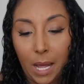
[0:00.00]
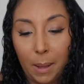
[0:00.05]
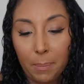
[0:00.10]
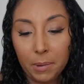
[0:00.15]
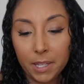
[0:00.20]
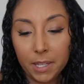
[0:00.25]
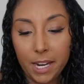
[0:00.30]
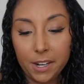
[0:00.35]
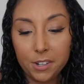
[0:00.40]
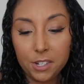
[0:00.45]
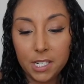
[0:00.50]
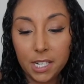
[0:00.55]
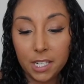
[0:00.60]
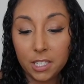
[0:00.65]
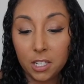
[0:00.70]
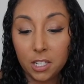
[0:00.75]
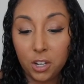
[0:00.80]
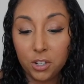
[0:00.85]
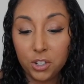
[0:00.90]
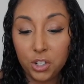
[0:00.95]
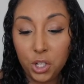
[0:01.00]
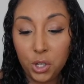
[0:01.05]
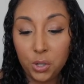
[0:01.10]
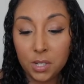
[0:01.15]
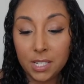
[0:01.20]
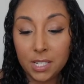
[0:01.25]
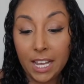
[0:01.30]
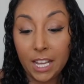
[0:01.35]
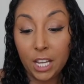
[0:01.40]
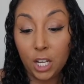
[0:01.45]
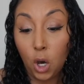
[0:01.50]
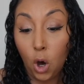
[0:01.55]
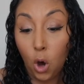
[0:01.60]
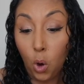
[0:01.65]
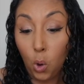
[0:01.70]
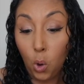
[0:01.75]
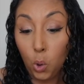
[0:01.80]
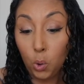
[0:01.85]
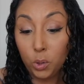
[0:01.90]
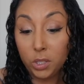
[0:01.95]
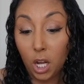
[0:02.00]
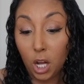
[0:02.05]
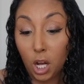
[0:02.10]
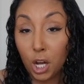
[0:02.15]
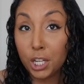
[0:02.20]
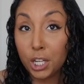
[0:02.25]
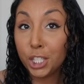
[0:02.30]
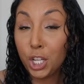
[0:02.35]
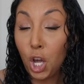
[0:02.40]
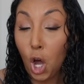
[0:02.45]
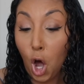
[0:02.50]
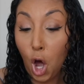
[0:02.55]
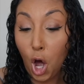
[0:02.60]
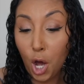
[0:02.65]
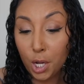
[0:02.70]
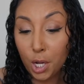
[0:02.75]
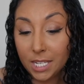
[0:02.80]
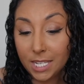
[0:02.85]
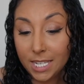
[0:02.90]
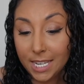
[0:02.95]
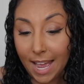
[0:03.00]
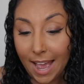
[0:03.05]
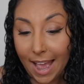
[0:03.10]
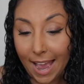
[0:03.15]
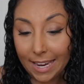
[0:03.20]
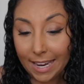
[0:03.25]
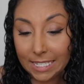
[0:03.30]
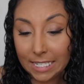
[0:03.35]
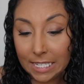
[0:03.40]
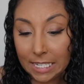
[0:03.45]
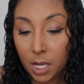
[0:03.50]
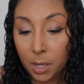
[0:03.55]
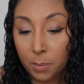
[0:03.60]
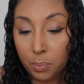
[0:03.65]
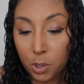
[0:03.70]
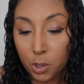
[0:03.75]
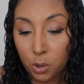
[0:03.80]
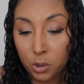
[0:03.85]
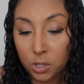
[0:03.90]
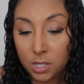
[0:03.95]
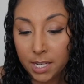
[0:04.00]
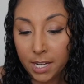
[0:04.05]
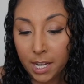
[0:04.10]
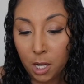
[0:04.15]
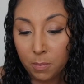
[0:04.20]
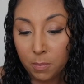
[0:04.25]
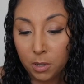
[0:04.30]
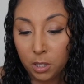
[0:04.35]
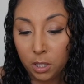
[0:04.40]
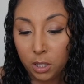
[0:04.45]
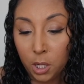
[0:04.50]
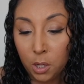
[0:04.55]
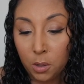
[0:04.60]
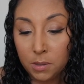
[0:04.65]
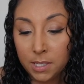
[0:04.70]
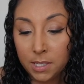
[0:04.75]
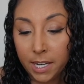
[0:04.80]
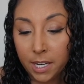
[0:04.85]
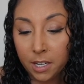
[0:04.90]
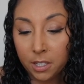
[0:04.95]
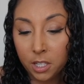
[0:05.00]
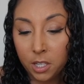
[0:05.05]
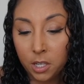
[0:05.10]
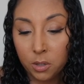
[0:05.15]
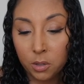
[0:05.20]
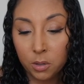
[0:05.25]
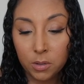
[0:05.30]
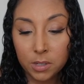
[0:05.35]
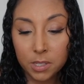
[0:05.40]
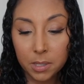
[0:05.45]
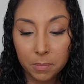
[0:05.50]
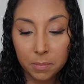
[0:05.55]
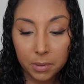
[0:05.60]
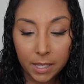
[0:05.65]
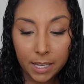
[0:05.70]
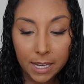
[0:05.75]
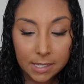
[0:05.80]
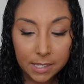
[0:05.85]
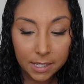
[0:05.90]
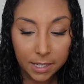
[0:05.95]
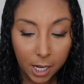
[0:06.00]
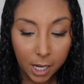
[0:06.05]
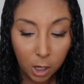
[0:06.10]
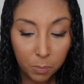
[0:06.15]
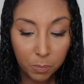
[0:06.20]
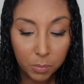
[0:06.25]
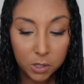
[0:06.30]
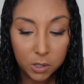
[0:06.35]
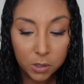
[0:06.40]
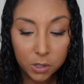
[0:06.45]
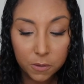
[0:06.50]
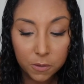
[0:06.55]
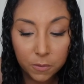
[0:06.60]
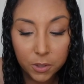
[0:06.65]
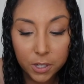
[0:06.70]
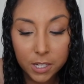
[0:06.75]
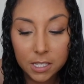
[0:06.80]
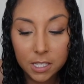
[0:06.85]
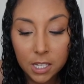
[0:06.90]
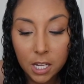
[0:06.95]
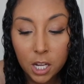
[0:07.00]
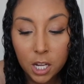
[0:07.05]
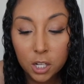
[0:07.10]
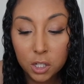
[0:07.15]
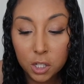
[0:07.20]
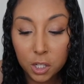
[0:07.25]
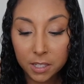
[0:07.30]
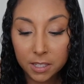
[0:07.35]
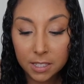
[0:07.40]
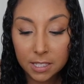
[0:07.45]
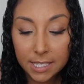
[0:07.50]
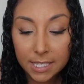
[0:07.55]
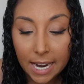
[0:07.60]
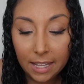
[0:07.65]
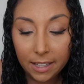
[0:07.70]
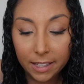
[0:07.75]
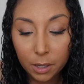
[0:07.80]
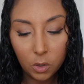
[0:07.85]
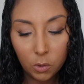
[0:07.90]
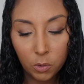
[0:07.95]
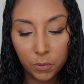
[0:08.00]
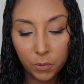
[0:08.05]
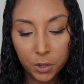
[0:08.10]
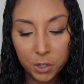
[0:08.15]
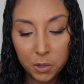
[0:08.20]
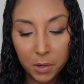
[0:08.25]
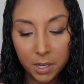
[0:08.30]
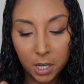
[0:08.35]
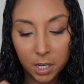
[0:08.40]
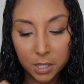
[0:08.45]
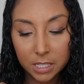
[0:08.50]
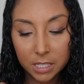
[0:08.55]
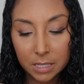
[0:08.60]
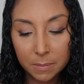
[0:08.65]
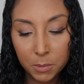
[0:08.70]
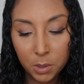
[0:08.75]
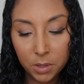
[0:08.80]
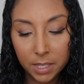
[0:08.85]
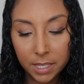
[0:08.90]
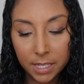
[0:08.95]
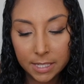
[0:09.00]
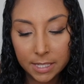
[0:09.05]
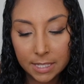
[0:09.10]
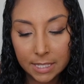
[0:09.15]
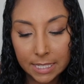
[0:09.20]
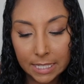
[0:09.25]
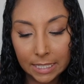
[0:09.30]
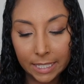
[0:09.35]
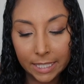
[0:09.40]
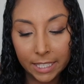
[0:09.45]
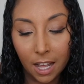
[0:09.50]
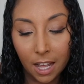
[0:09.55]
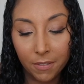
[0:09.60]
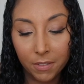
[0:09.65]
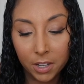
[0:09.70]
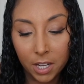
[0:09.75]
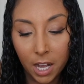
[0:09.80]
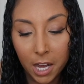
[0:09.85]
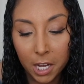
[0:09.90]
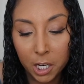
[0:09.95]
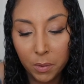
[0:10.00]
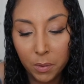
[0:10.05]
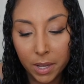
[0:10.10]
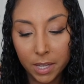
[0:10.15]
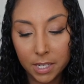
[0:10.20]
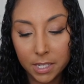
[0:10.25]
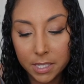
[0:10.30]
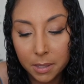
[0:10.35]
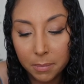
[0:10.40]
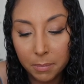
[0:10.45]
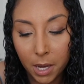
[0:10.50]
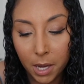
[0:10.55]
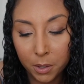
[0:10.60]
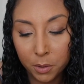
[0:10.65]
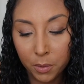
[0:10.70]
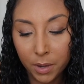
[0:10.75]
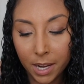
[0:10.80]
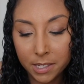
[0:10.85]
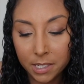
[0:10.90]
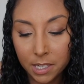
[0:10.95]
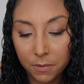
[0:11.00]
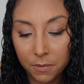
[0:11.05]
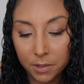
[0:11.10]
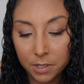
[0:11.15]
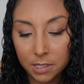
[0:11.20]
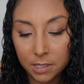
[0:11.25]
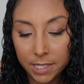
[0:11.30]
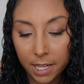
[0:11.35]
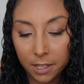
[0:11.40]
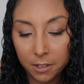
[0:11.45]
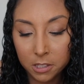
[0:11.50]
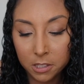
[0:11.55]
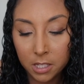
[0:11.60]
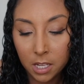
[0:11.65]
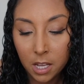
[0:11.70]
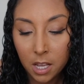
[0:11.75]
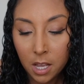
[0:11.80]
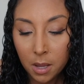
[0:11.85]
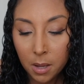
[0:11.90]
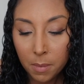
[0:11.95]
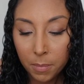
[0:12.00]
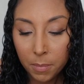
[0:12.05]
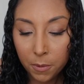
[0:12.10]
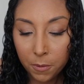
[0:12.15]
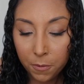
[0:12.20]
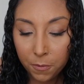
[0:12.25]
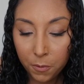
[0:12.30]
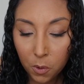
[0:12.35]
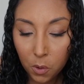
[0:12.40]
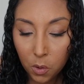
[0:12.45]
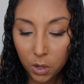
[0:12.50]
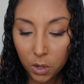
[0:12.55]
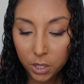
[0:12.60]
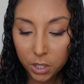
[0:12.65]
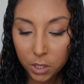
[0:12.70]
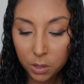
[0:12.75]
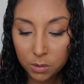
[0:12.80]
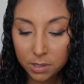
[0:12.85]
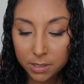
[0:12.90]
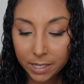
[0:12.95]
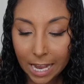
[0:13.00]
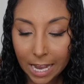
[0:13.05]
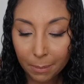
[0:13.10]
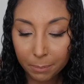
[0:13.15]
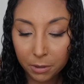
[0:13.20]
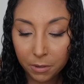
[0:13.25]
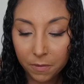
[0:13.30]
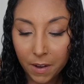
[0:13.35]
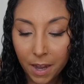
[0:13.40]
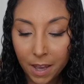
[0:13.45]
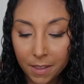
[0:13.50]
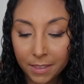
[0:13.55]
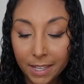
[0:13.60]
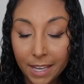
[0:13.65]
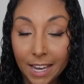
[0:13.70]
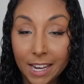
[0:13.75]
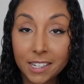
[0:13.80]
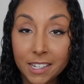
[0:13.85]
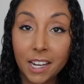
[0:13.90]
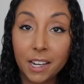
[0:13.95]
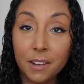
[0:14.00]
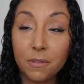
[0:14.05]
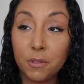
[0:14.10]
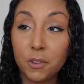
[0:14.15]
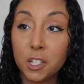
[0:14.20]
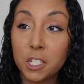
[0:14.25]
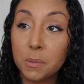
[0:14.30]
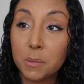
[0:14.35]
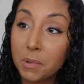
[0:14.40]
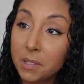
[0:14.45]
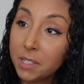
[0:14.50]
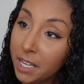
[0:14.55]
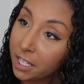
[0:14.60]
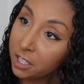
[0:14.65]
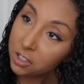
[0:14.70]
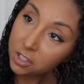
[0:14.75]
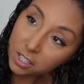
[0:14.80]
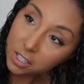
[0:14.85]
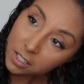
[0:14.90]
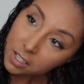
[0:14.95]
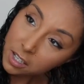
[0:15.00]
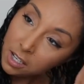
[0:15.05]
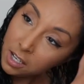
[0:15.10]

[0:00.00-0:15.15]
application technology uses a cold on contact approach to help close the hair cuticles in place and help reduce frizz during styling. Refrigerate our smoothing, sealing avocado and Tamanu anti-frizz stylers before use to amplify the anti-frizz protection.